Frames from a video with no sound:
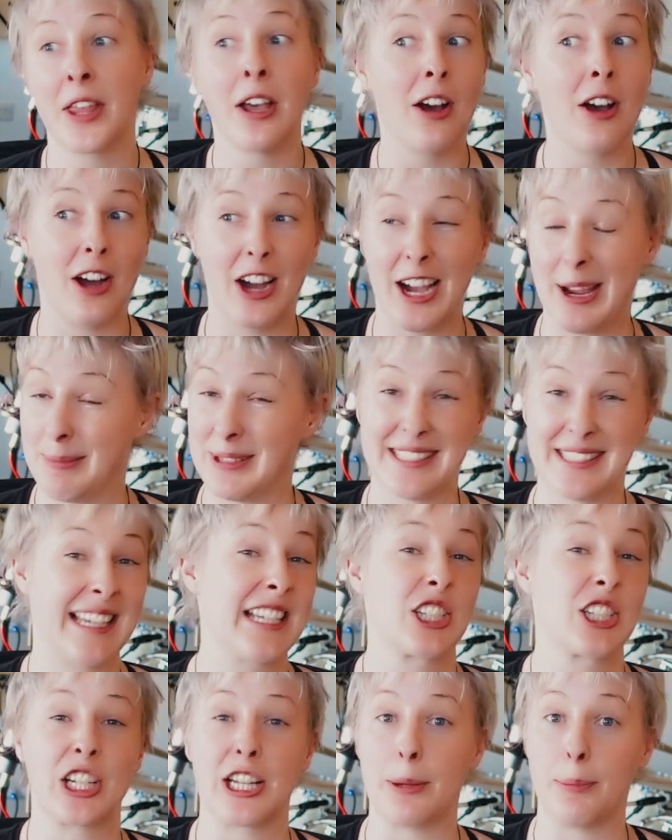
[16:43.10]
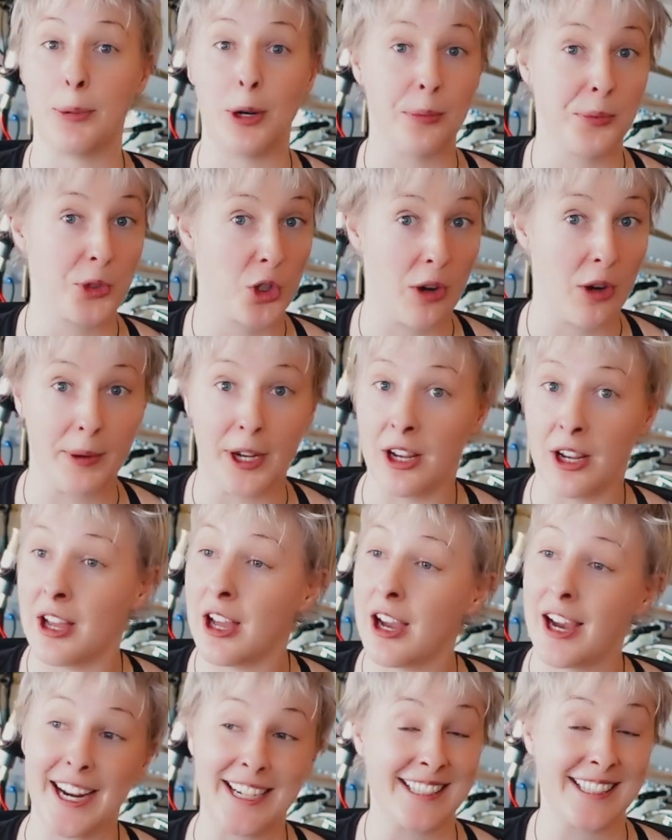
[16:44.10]
I'm essentially a pop drummer.
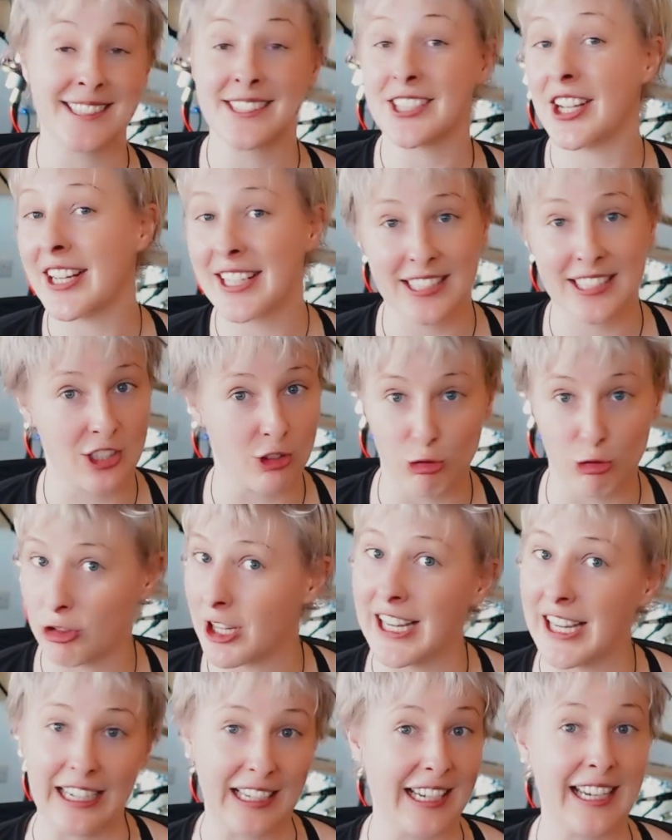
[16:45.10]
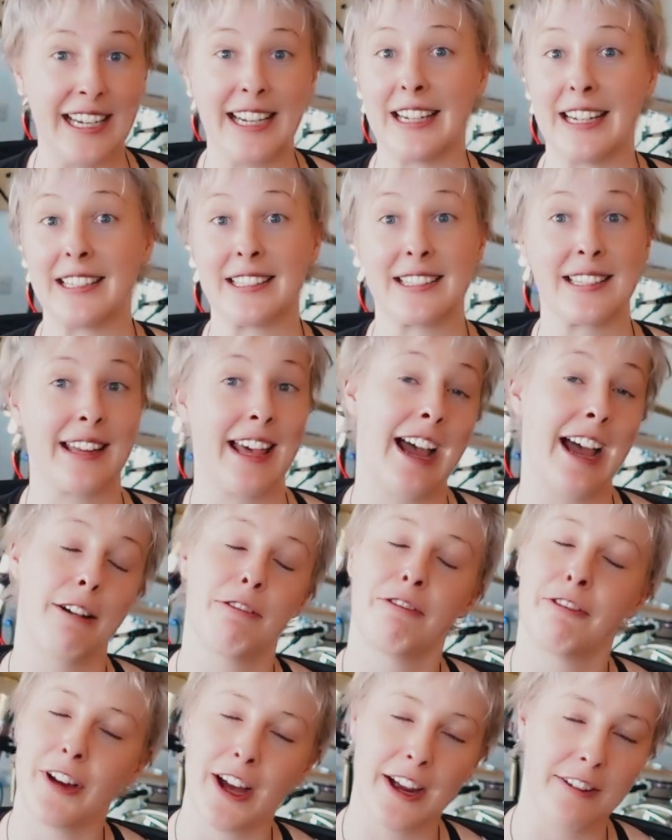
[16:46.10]
I decided to really lean into that
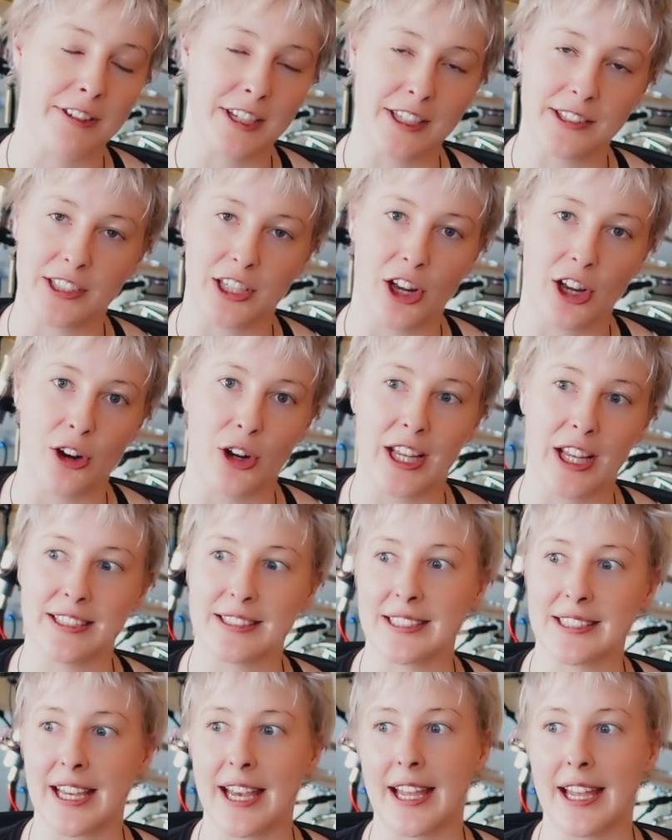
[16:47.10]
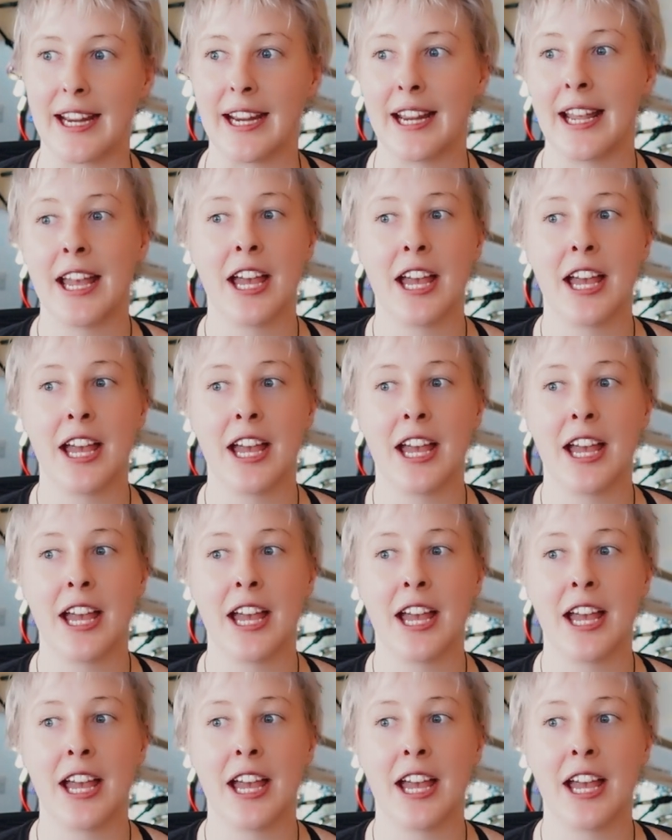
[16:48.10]
5 years ago, let's say.